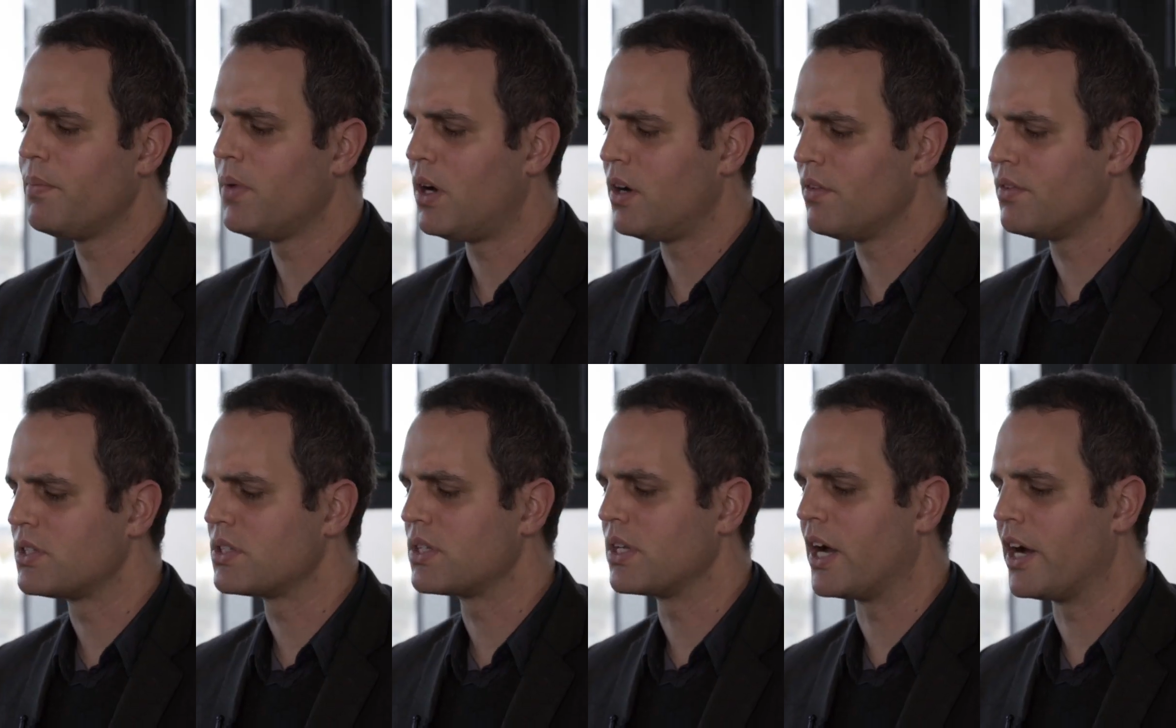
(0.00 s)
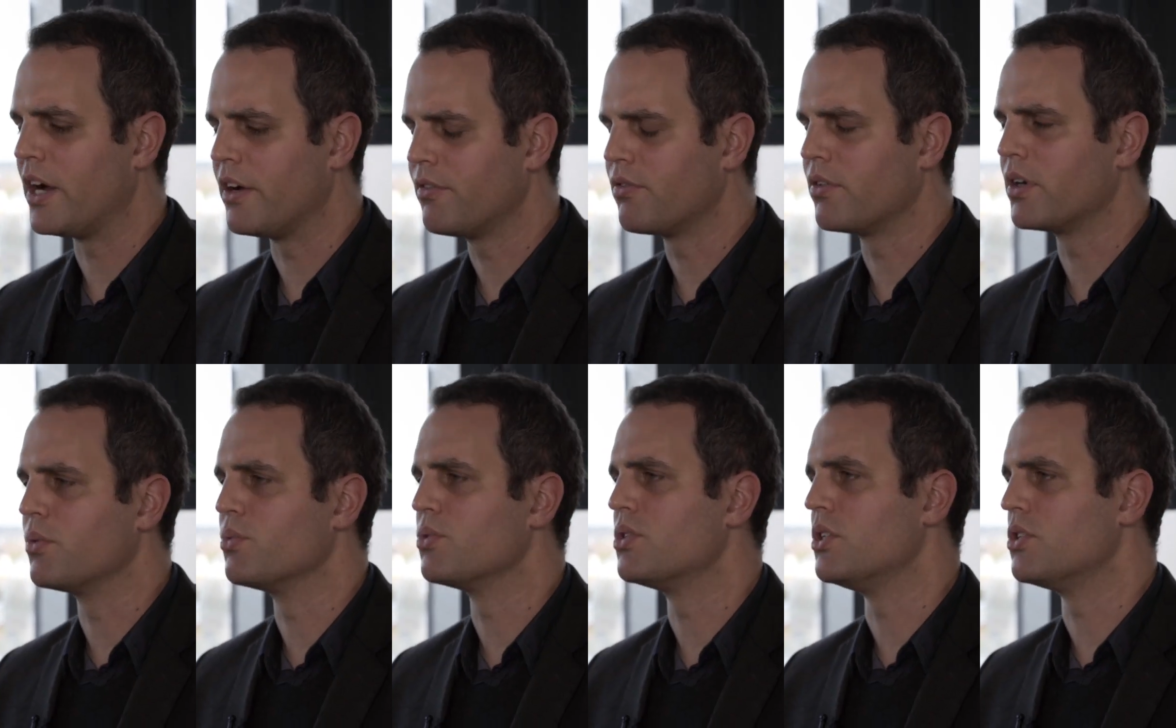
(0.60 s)
obviously high
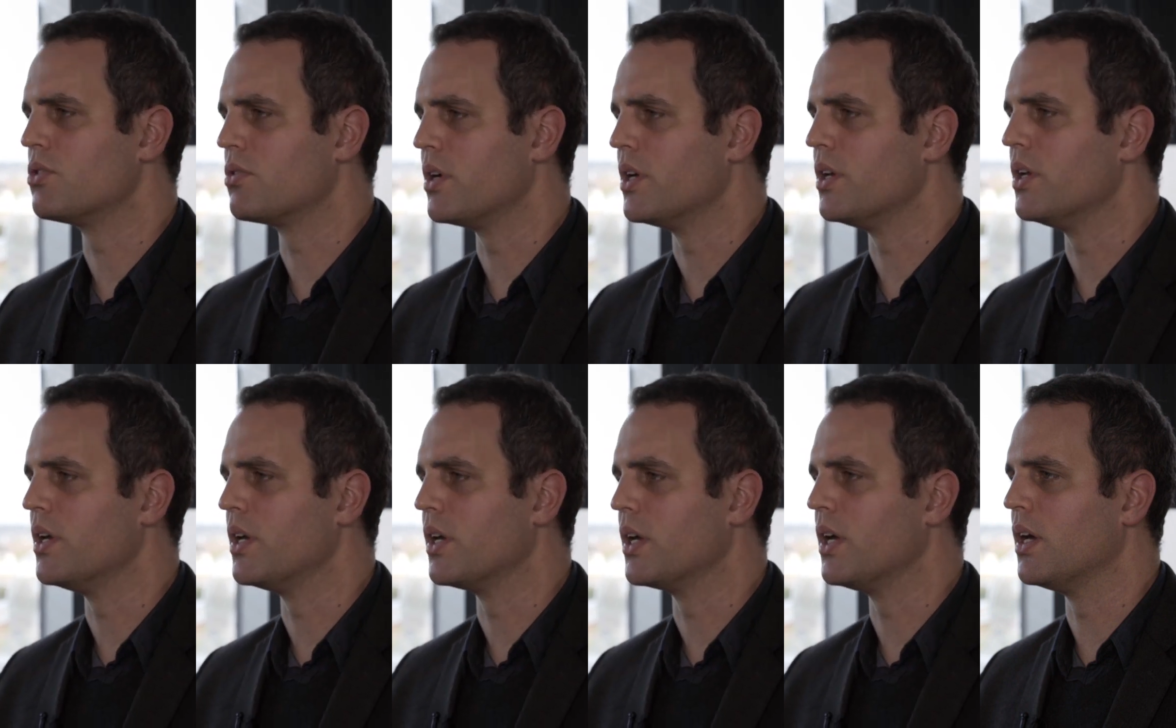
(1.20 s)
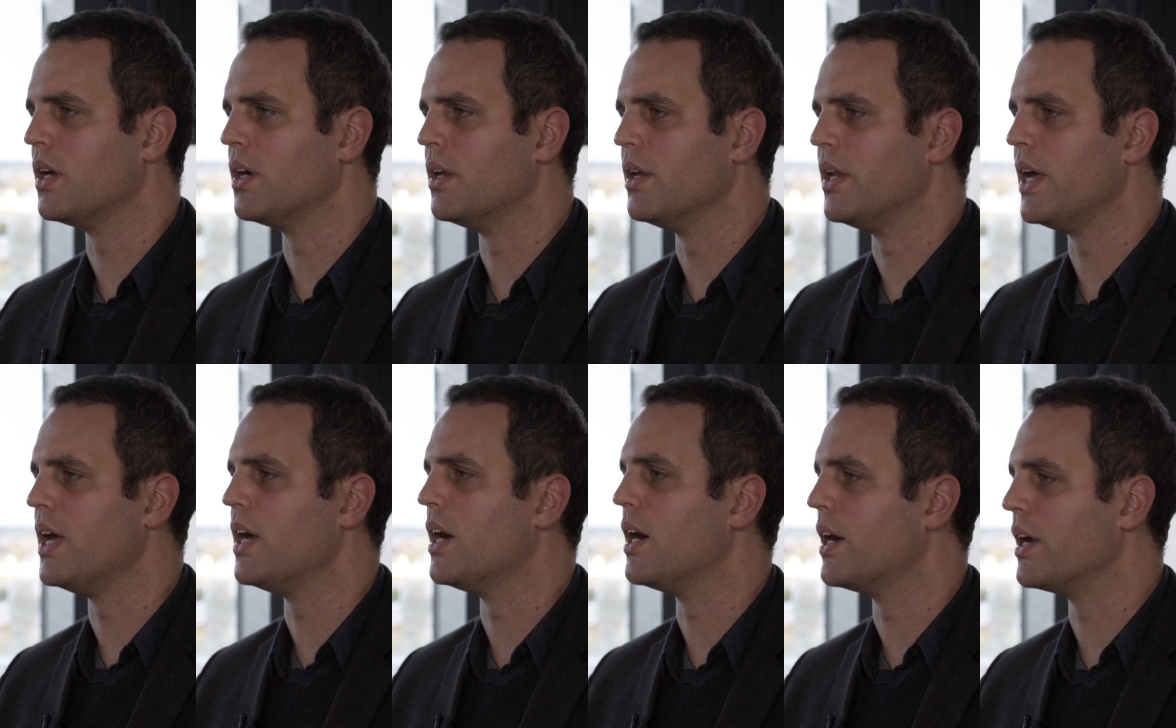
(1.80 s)
frequency trading and
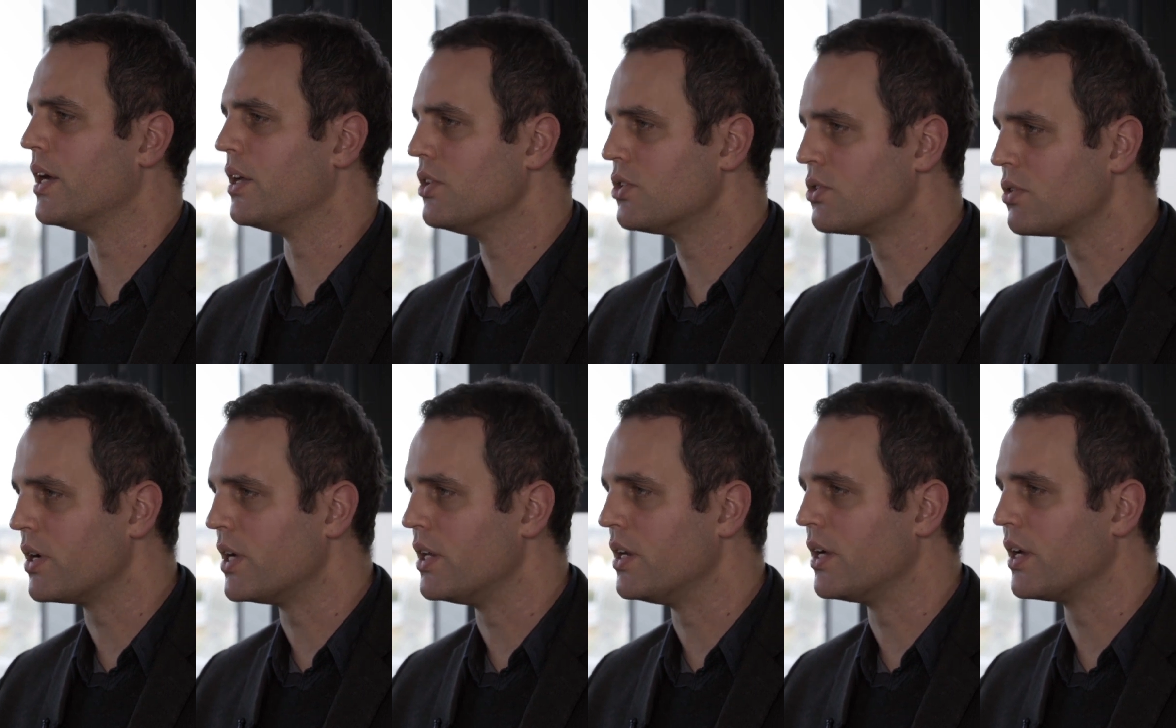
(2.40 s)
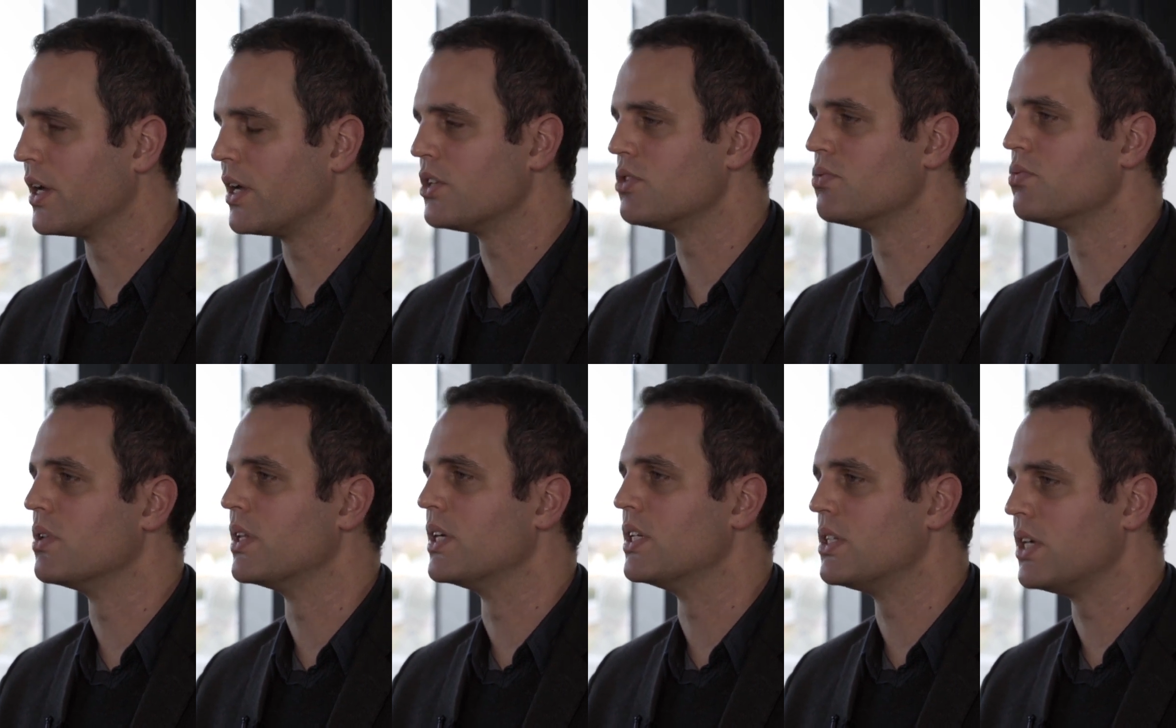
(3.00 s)
AI trading has
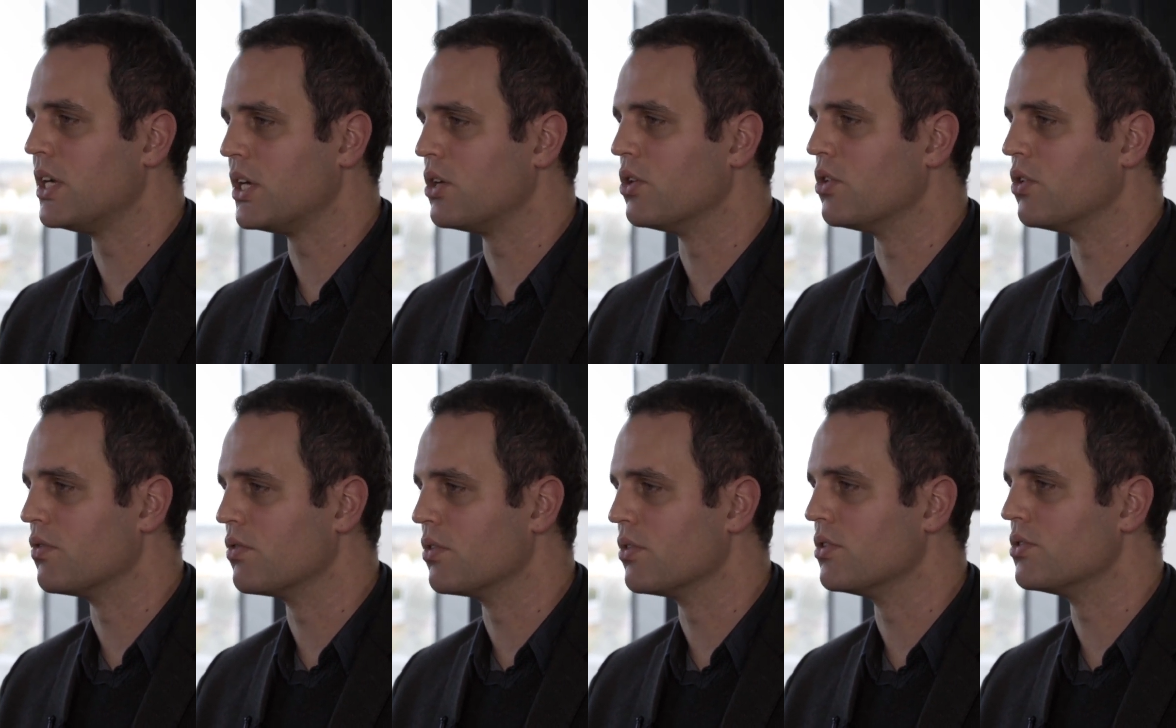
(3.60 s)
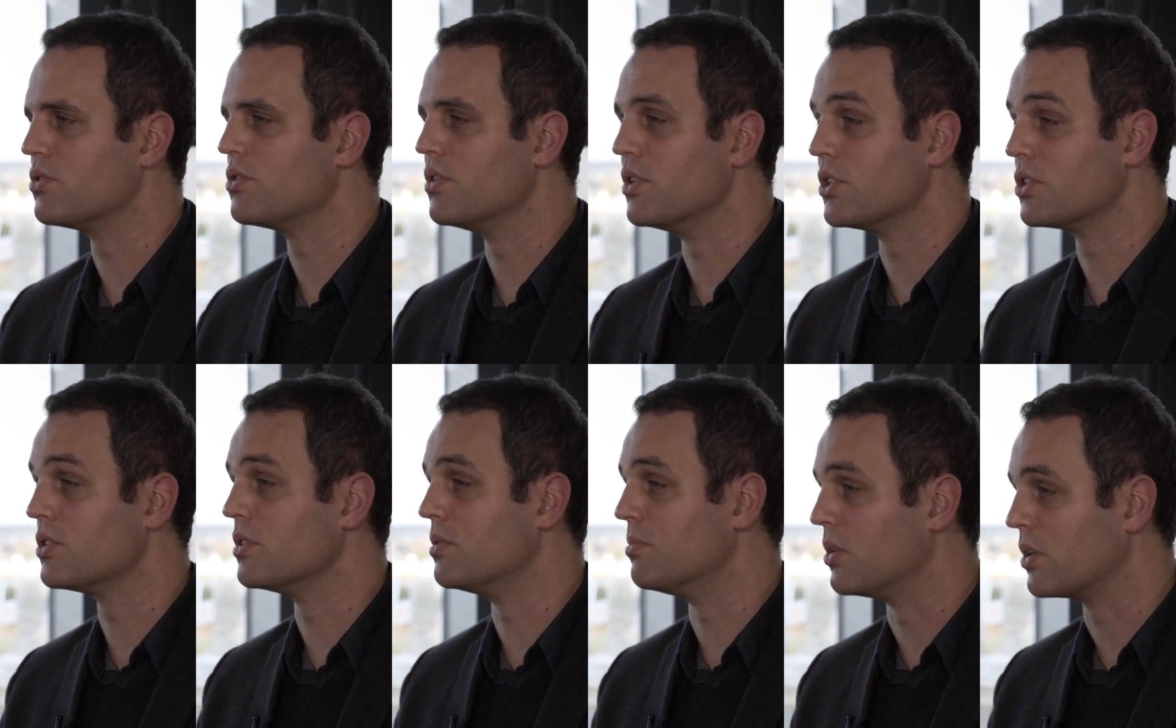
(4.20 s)
really taken over the
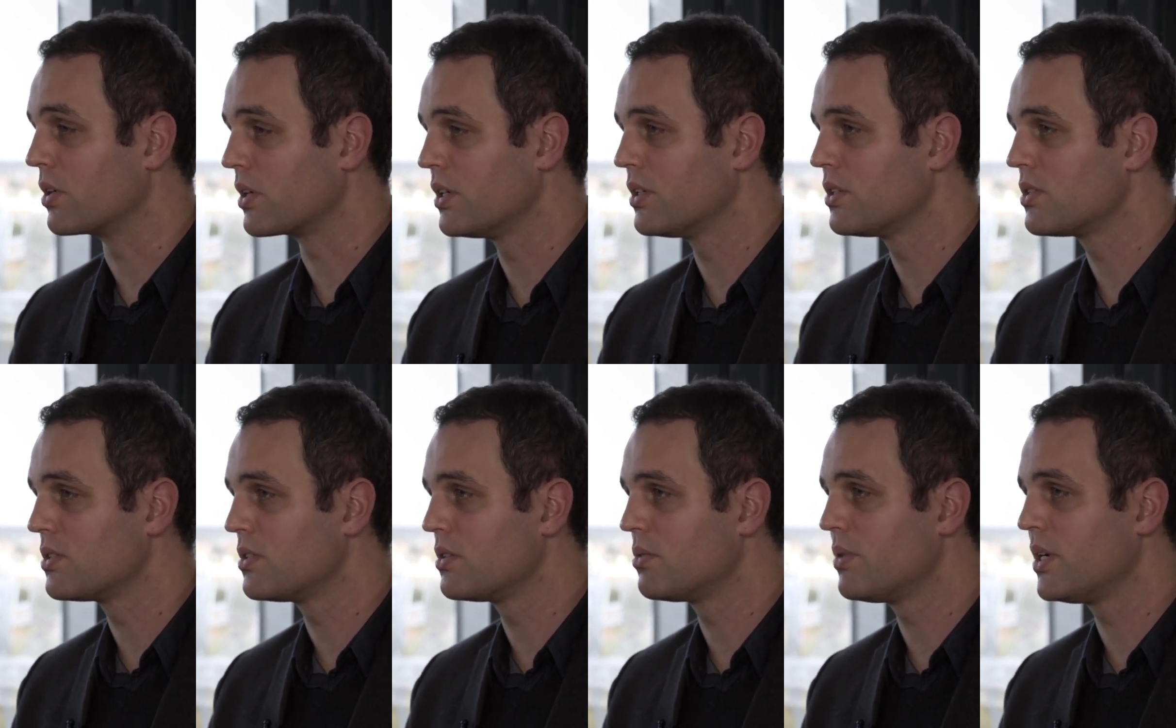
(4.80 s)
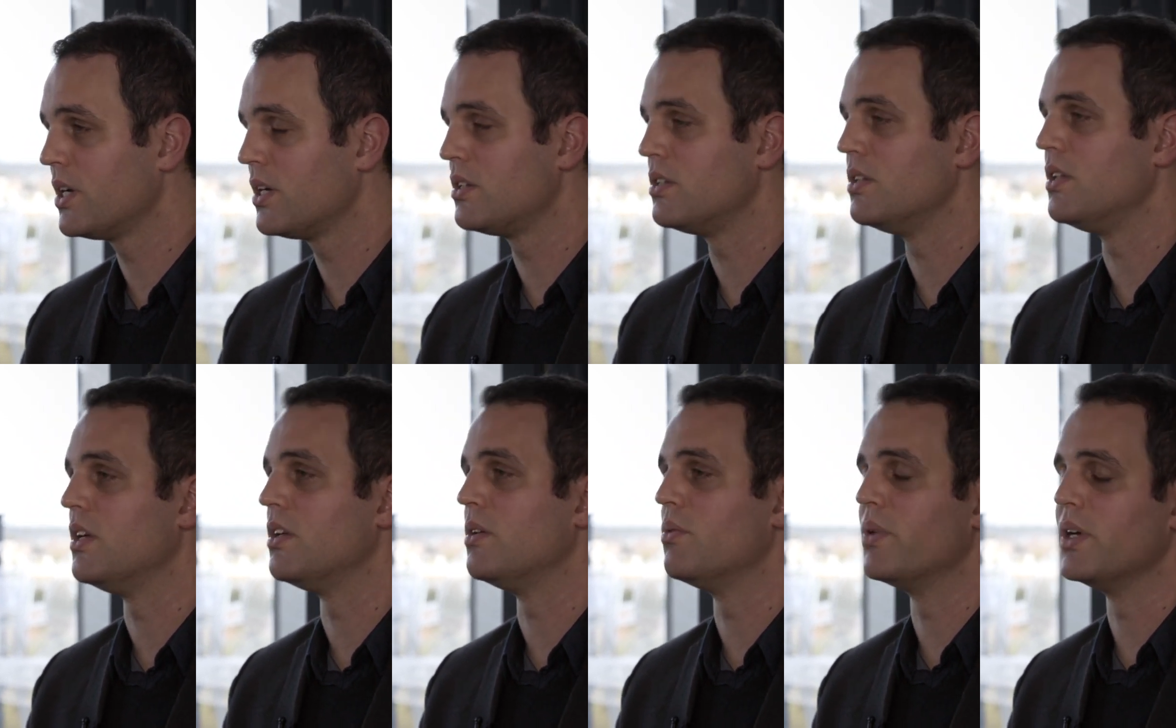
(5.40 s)
traditional markets in a way
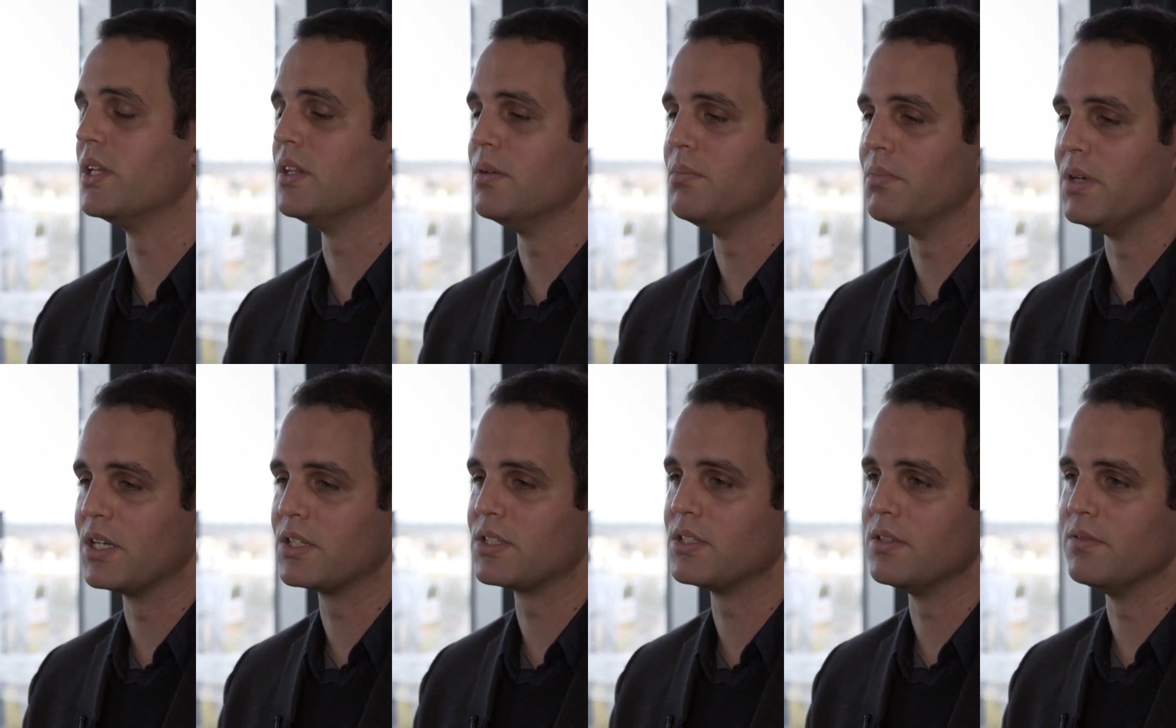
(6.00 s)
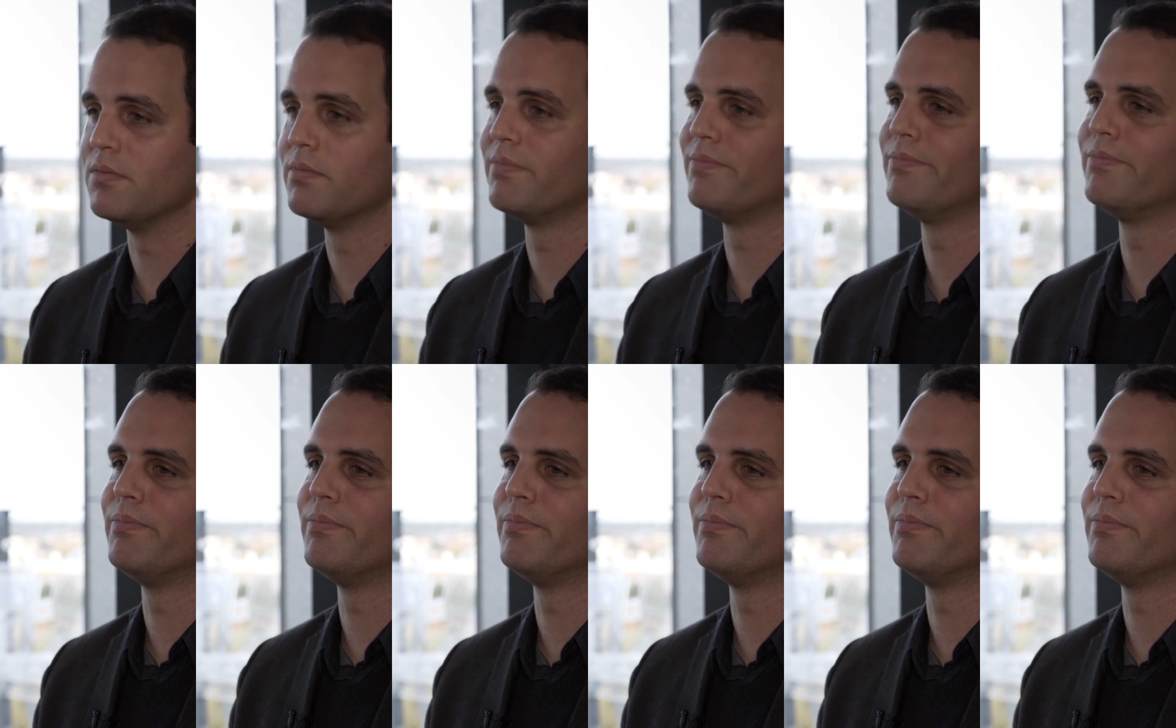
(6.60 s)
that makes it